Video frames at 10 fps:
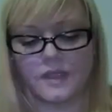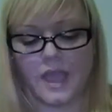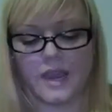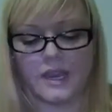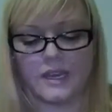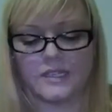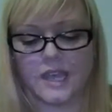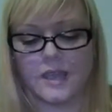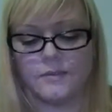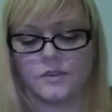And at any
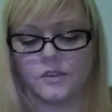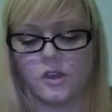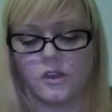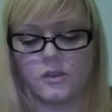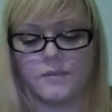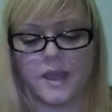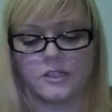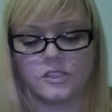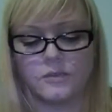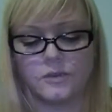time, you can call the
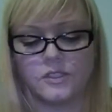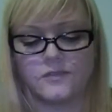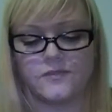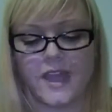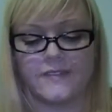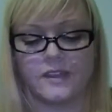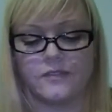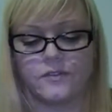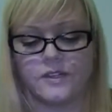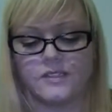Backstreet Boys fan
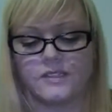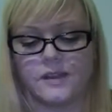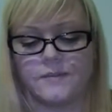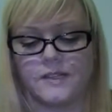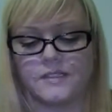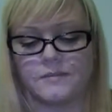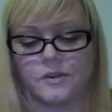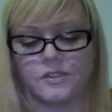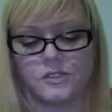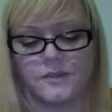line for instant updates and
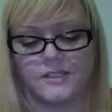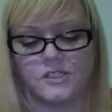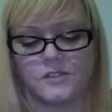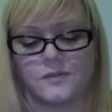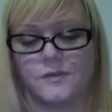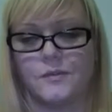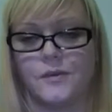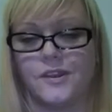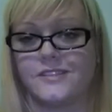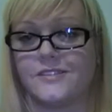personal messages from the
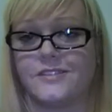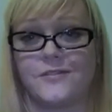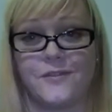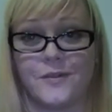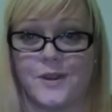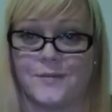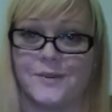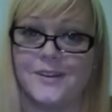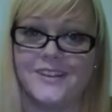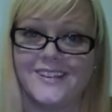boys. And there's a phone
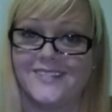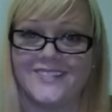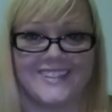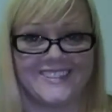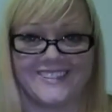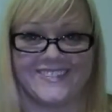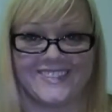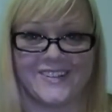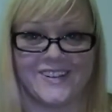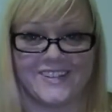number because there
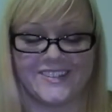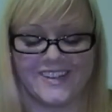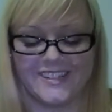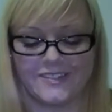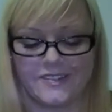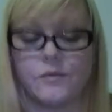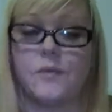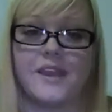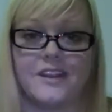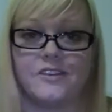was no internet sort of thing. Well,
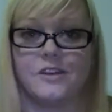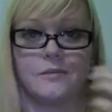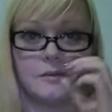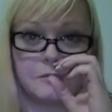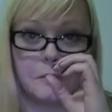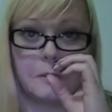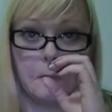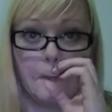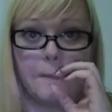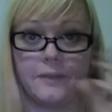we had internet, but it was
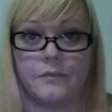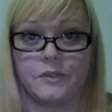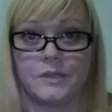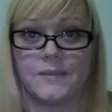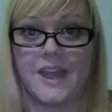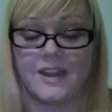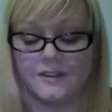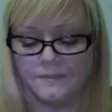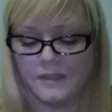really bad.